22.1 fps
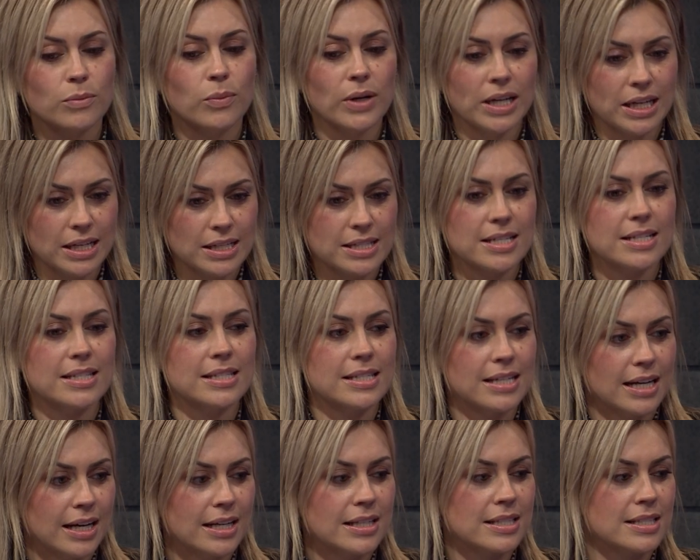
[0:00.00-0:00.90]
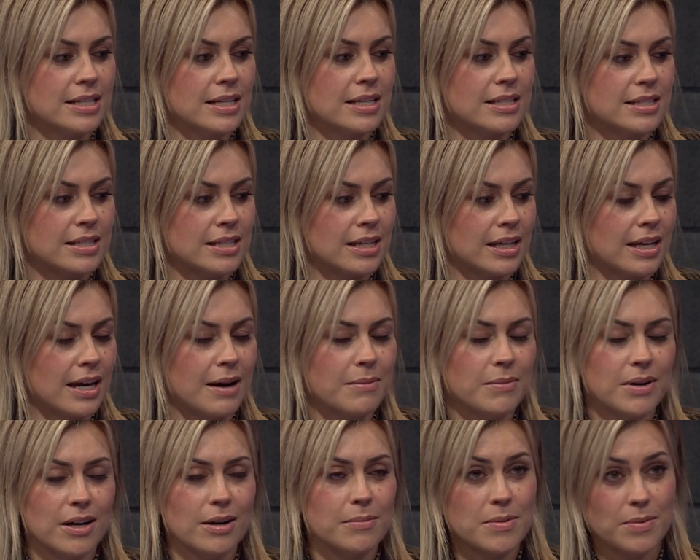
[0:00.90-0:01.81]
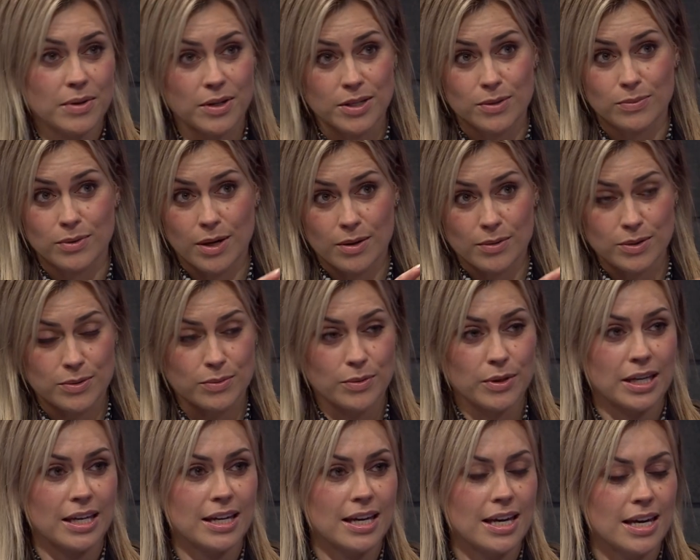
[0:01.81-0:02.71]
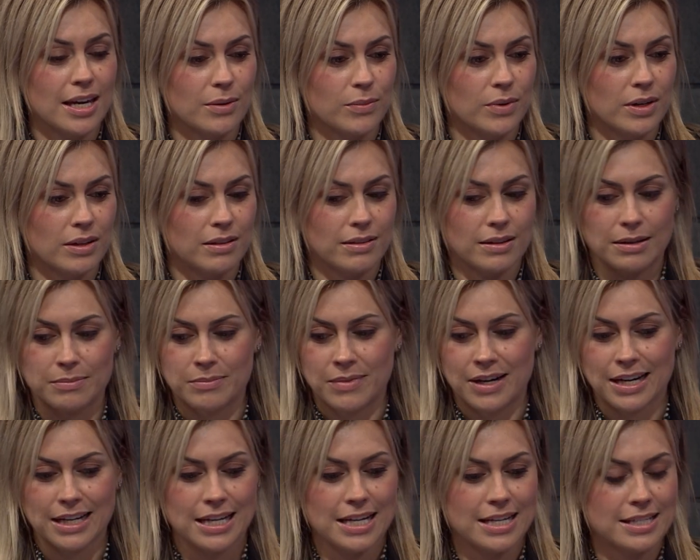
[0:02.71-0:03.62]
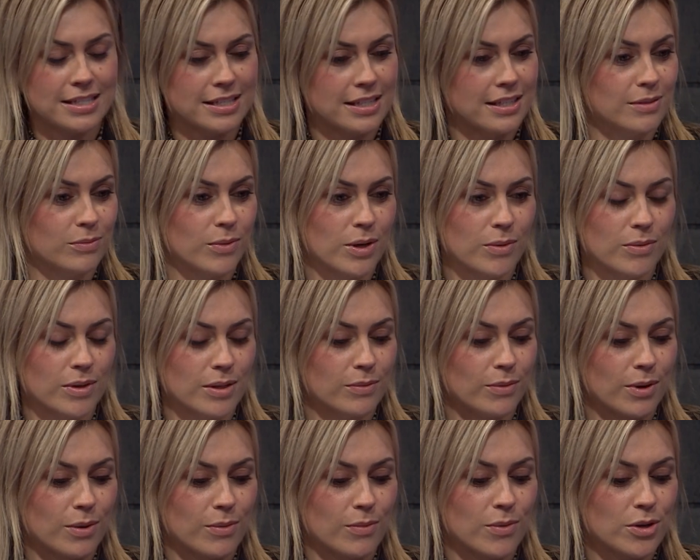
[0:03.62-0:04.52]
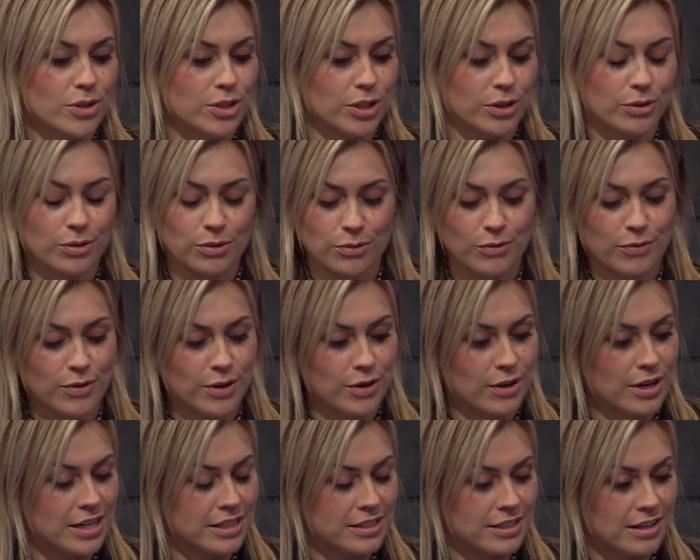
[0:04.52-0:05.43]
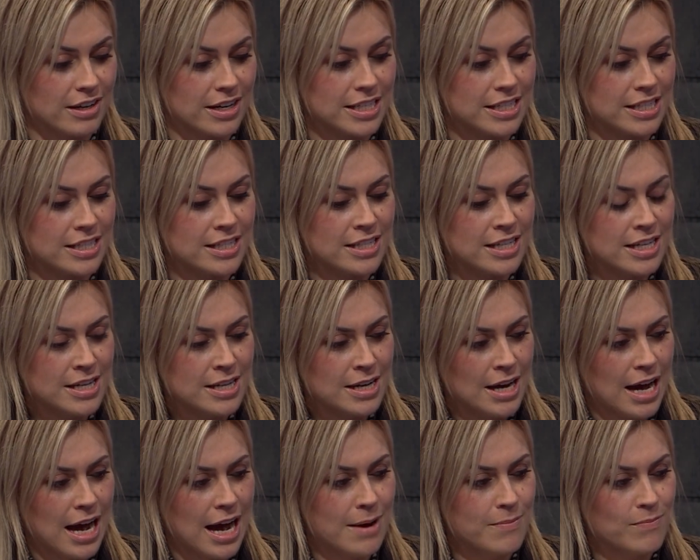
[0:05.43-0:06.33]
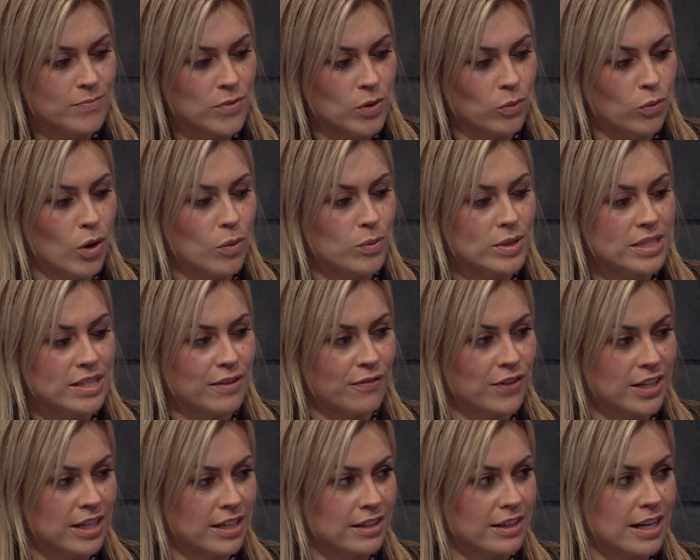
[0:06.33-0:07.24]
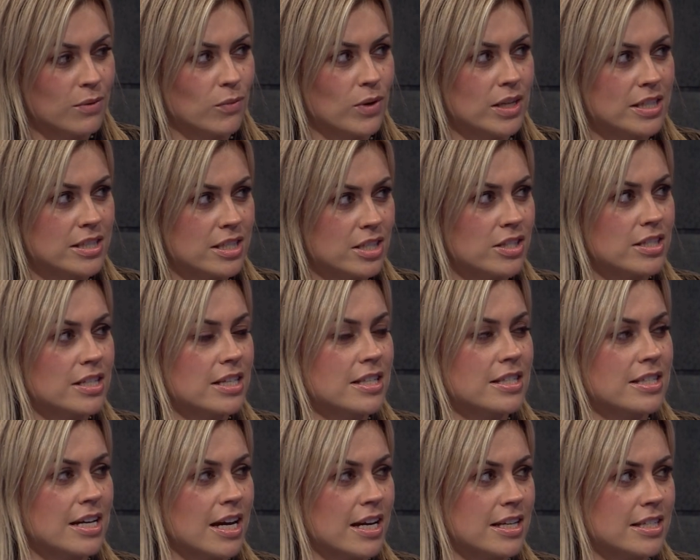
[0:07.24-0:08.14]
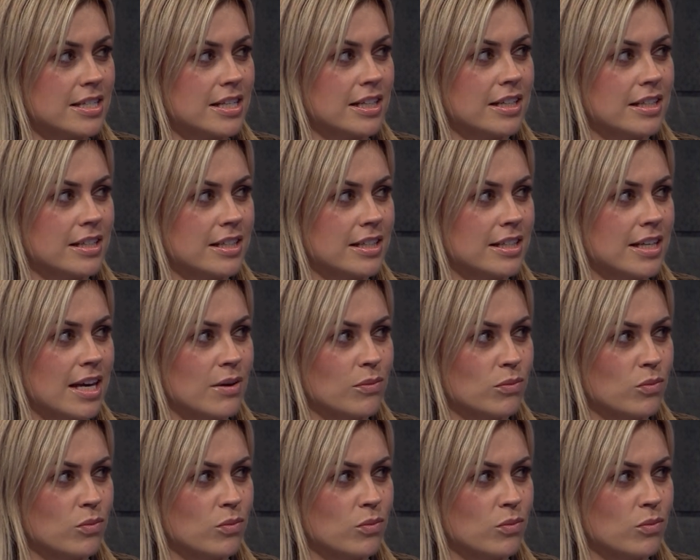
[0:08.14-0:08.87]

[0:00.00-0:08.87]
wickets did start to come. I remember because I was working here with Mike Hesson, and we were watching it all very excited. What was the feeling like once you did start to get